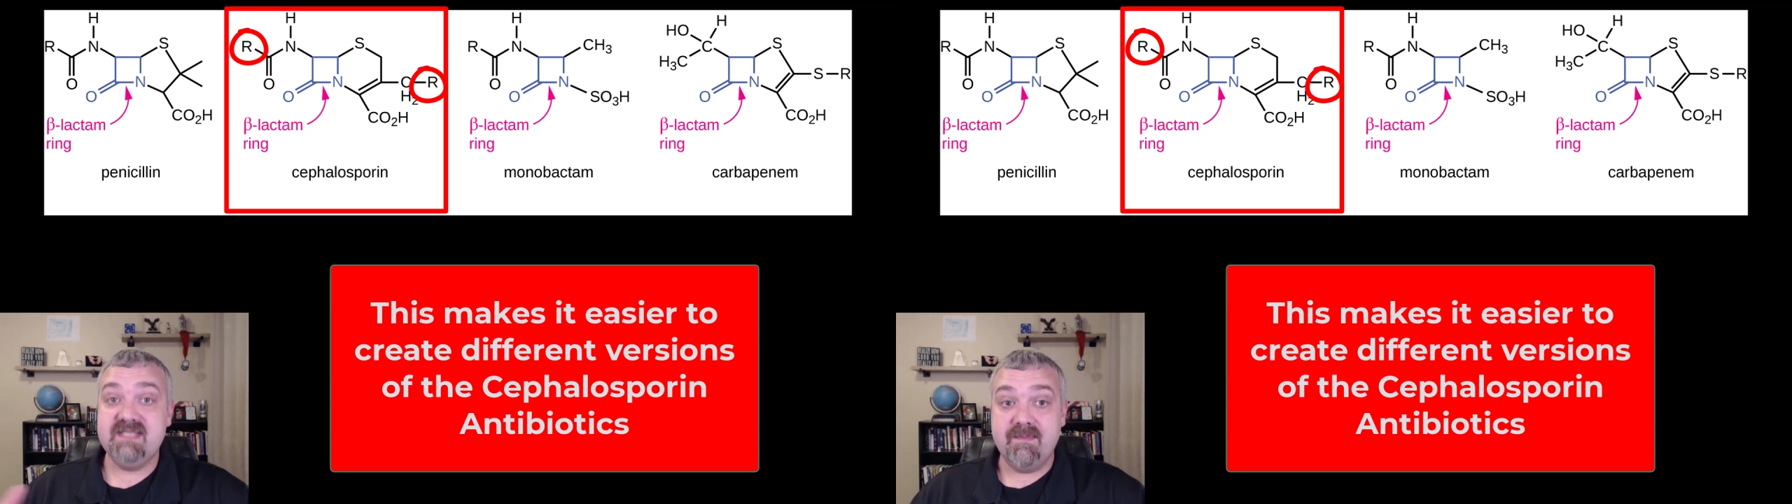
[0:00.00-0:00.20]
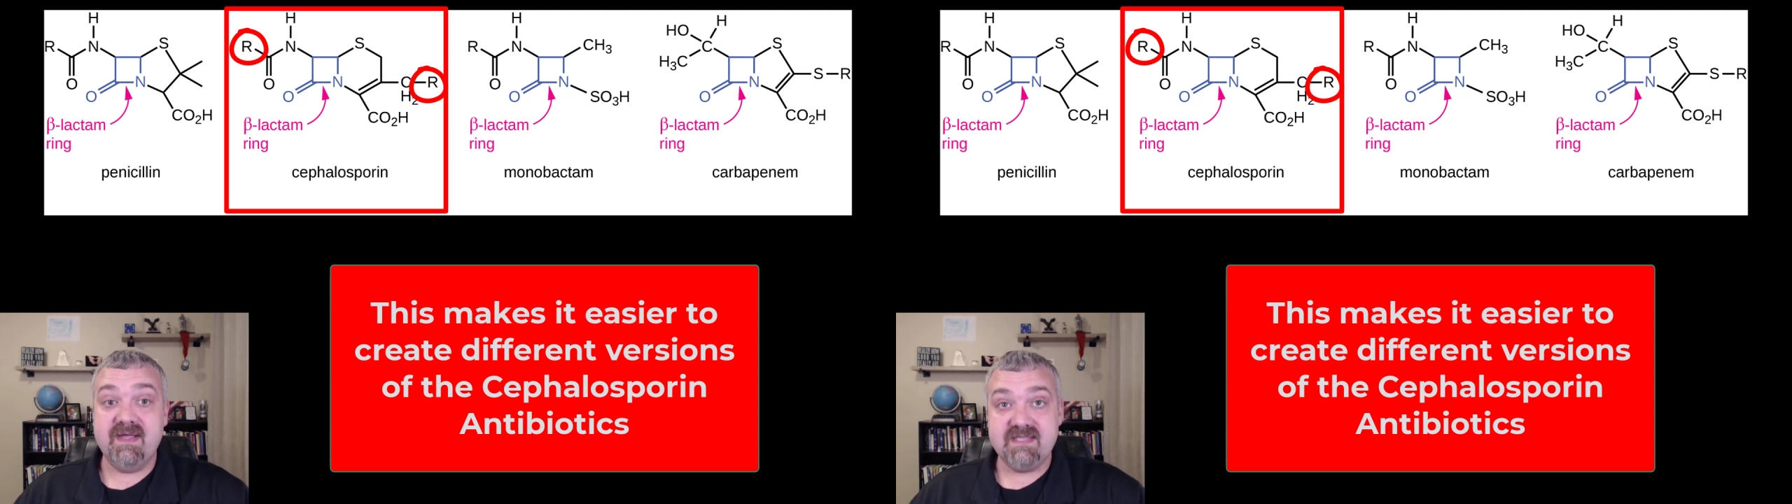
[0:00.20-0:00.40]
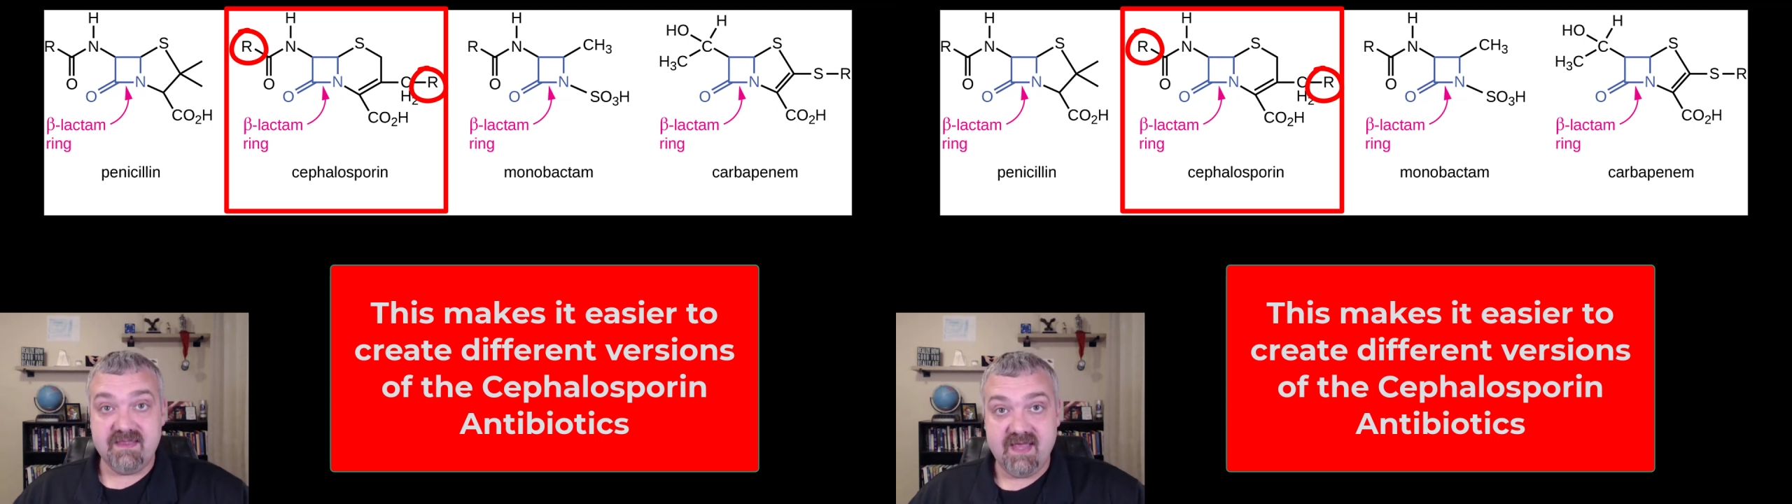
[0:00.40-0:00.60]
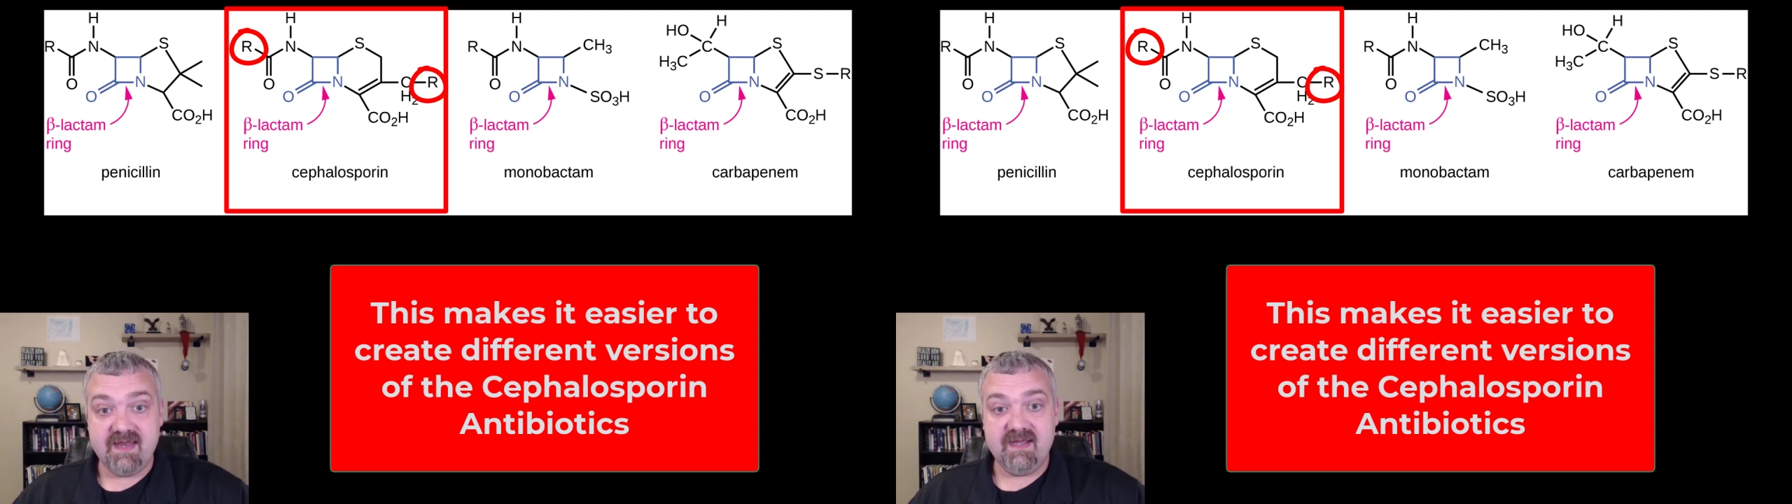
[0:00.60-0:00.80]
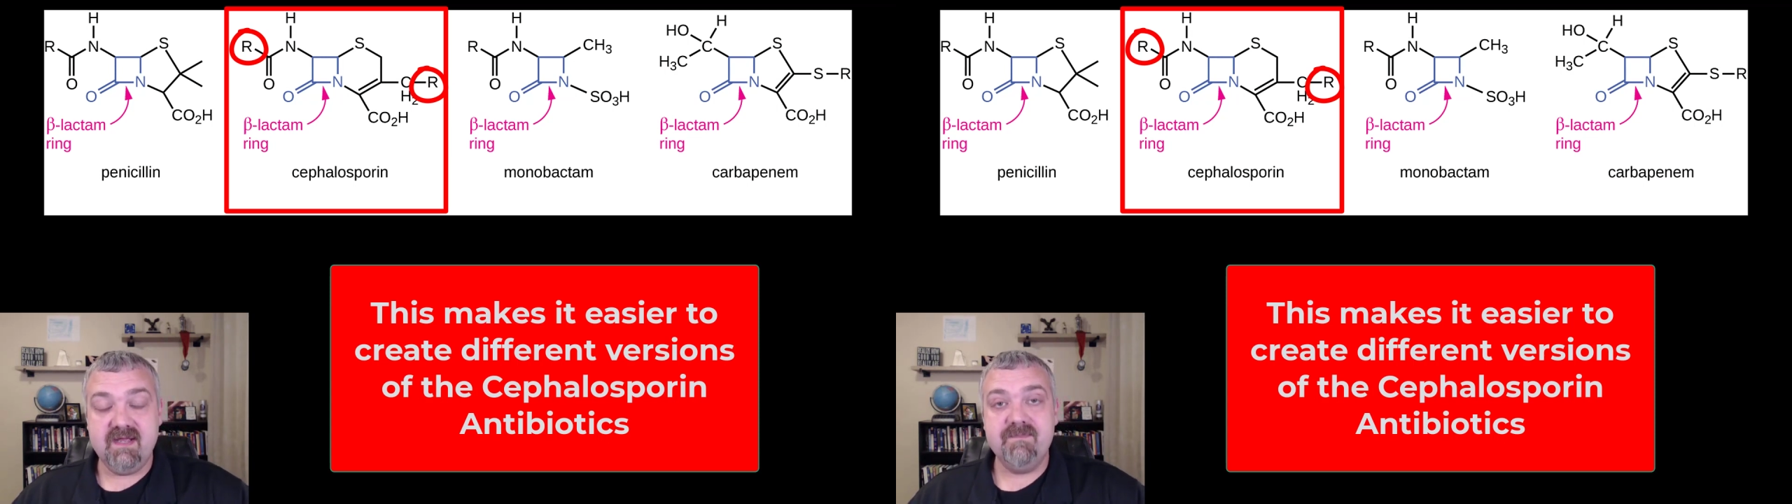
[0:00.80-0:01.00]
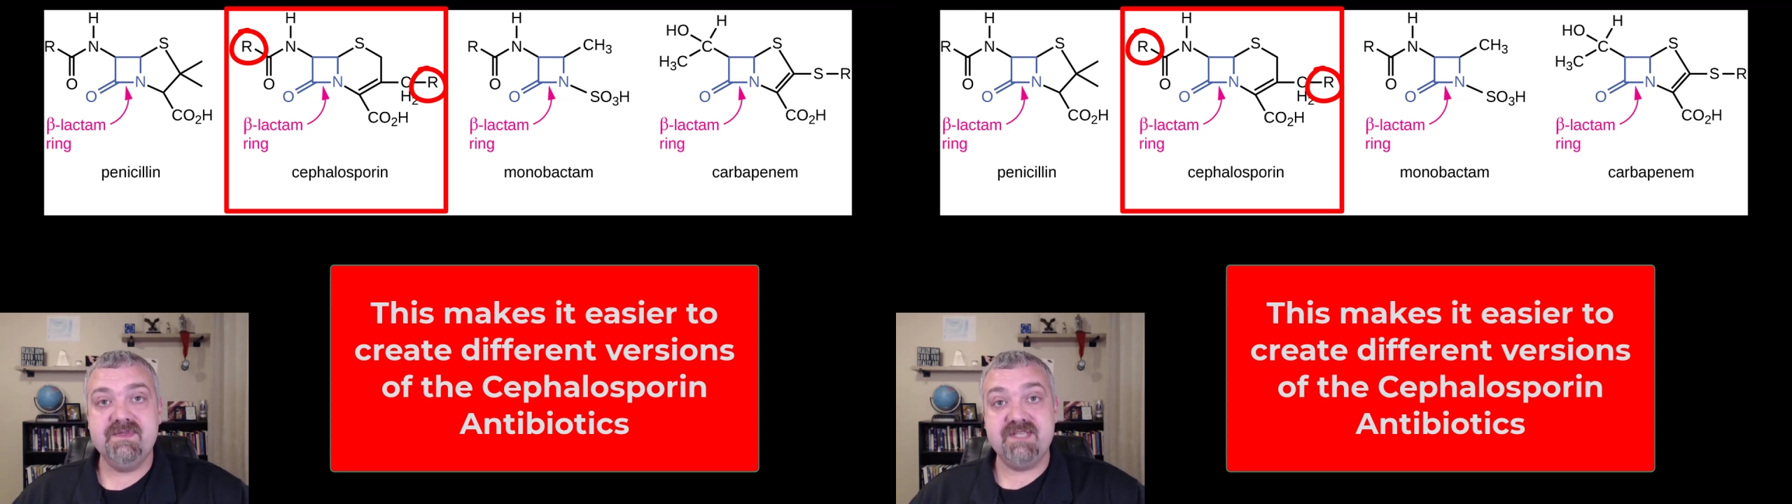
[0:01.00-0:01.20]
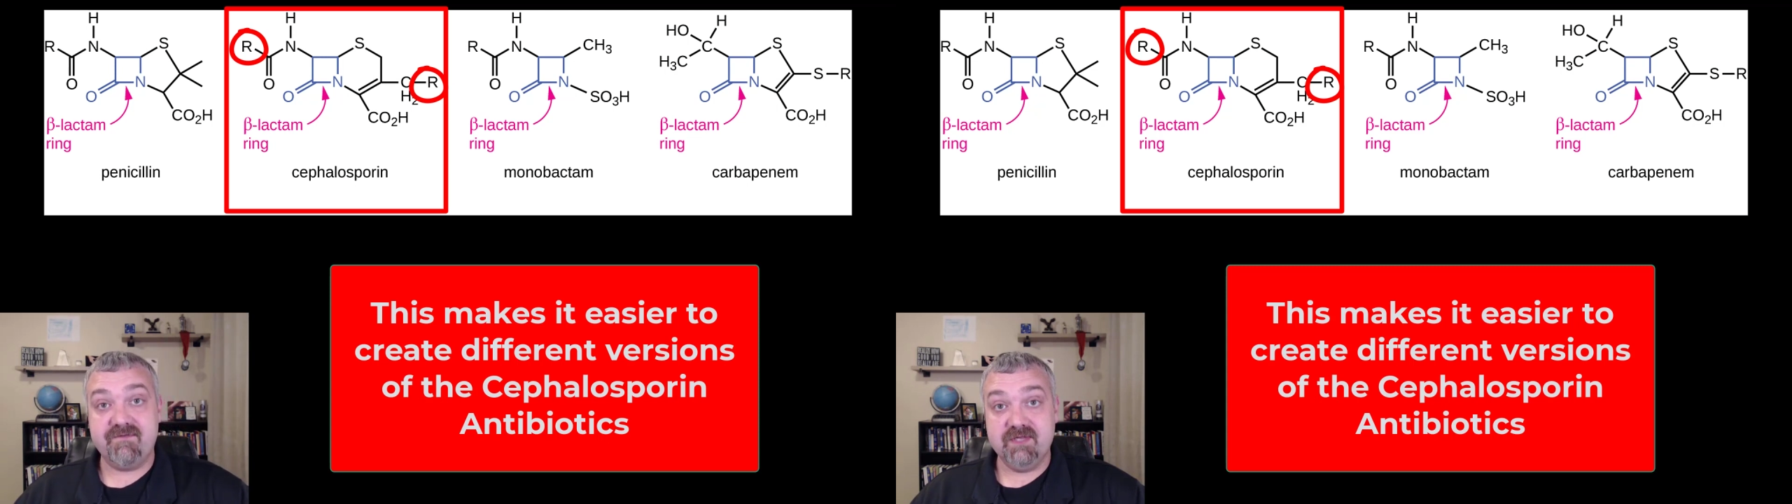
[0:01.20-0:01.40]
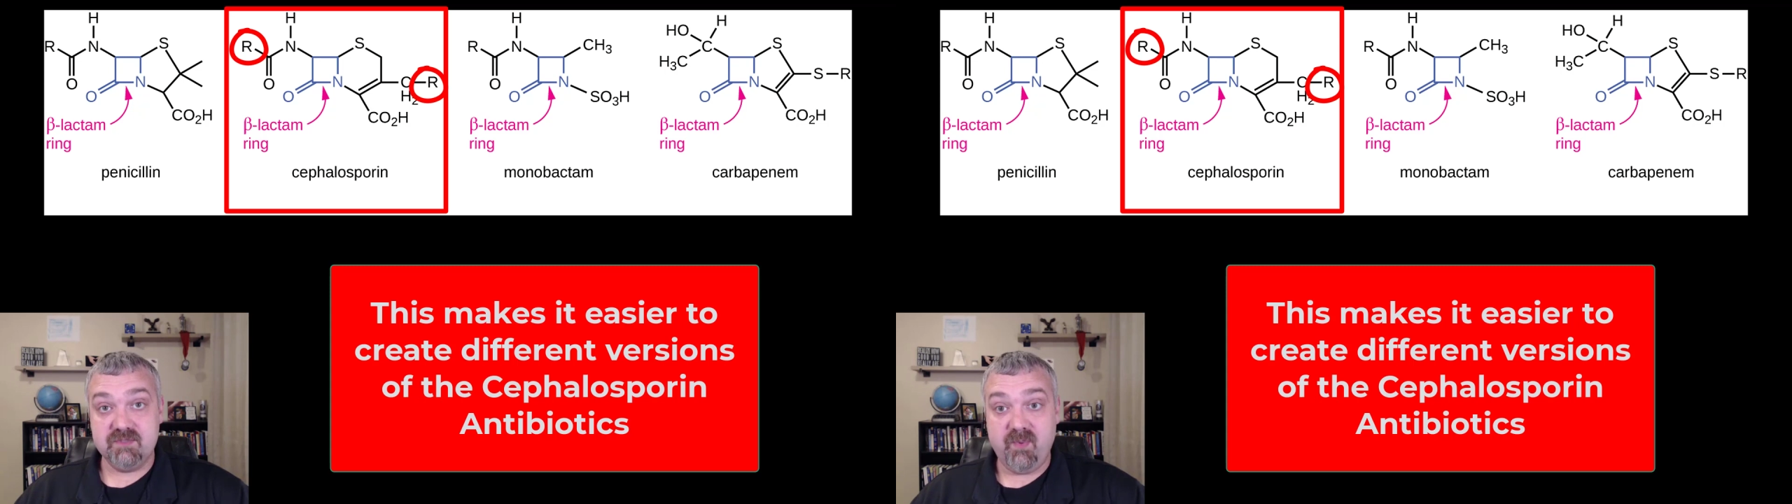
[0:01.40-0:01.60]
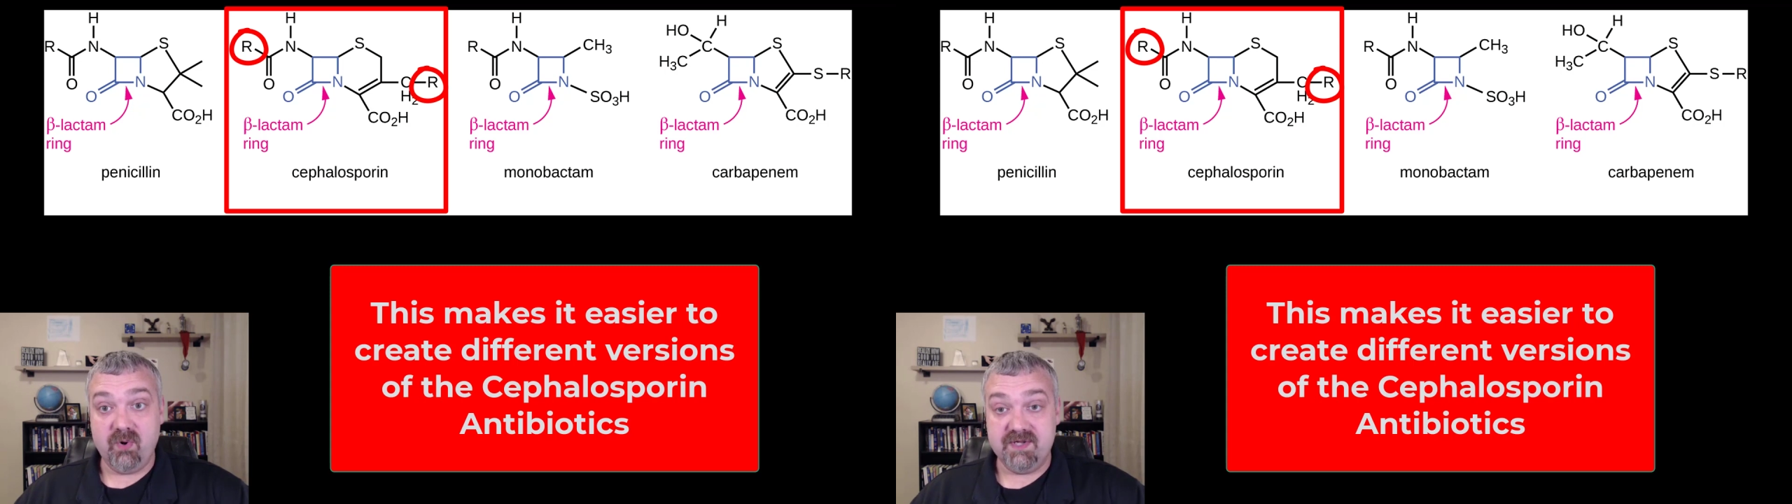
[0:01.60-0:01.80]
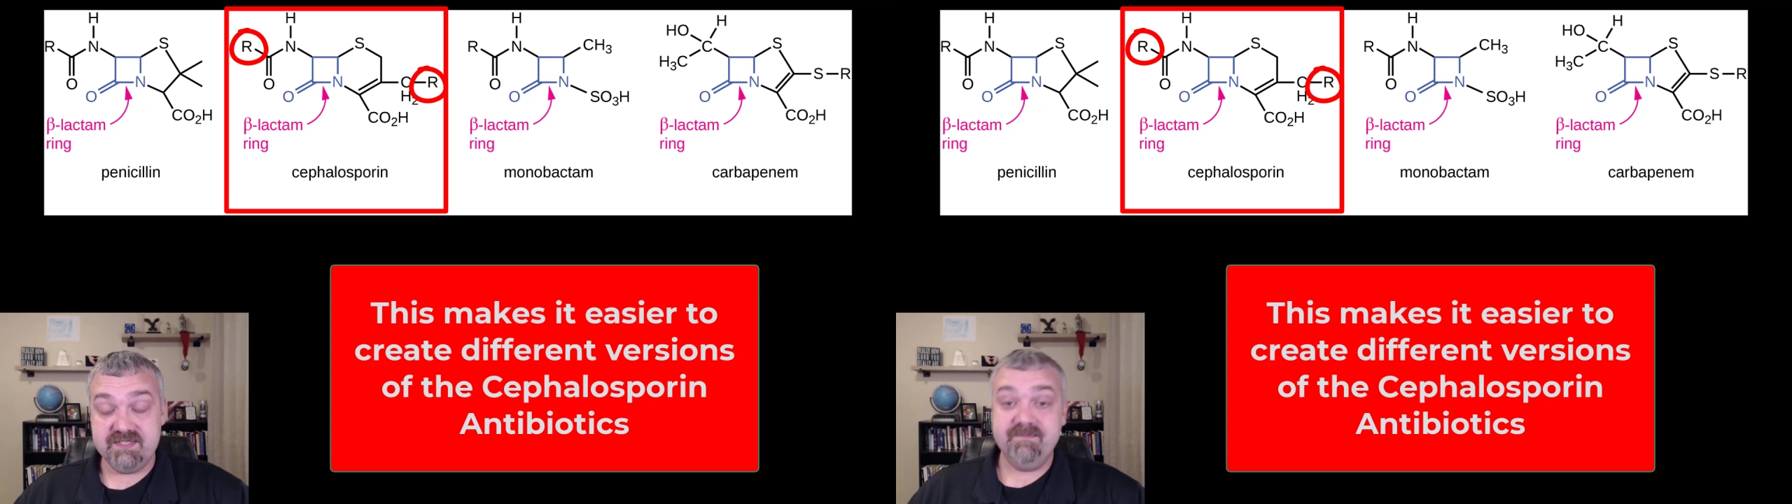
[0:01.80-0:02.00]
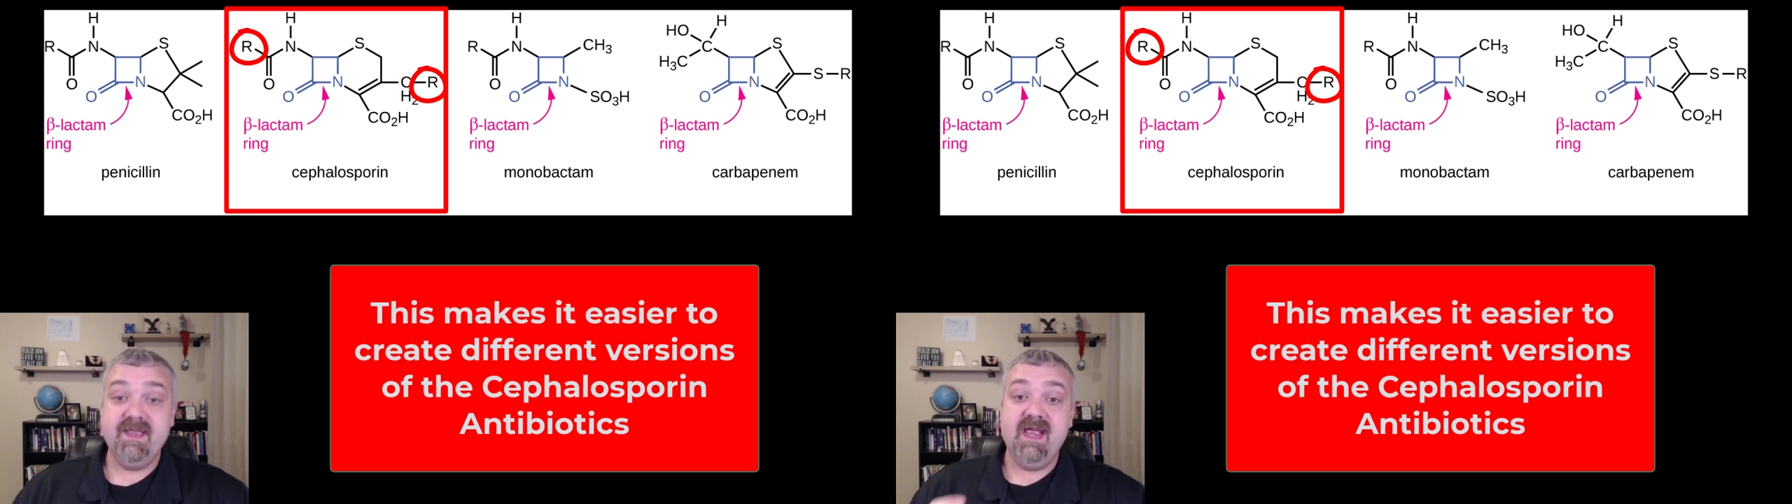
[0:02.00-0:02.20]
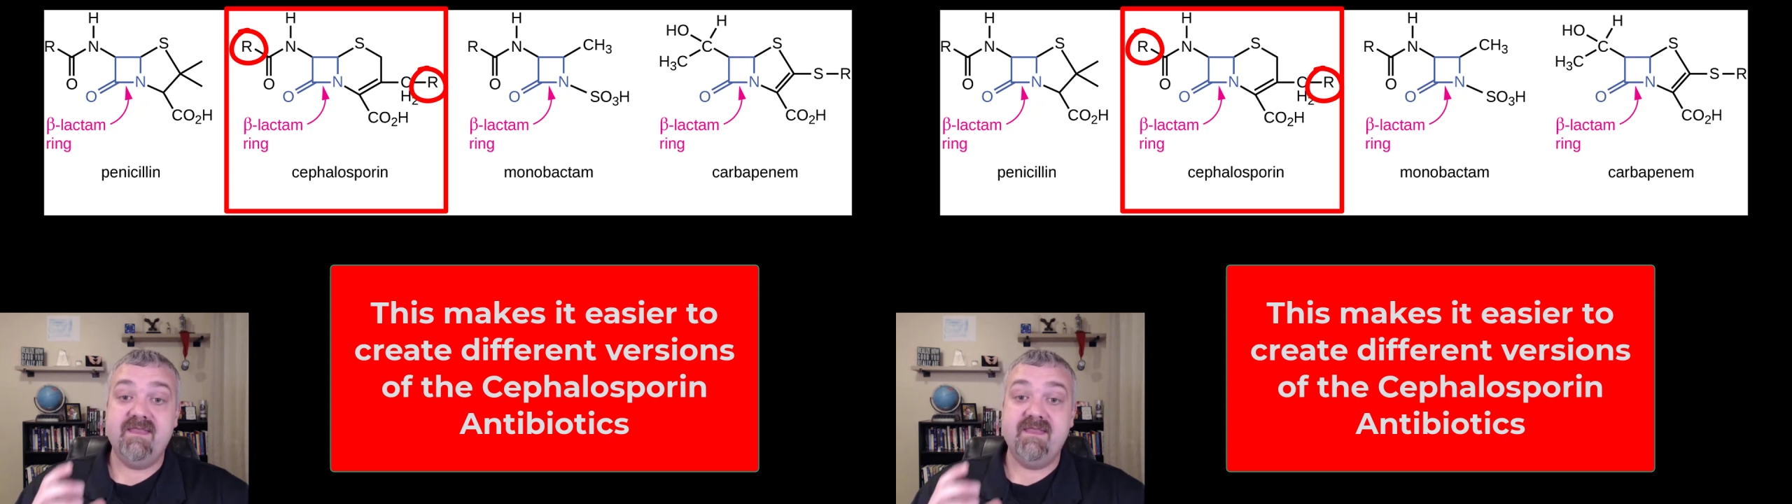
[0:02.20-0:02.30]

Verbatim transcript: semi-synthetic cephalosporins,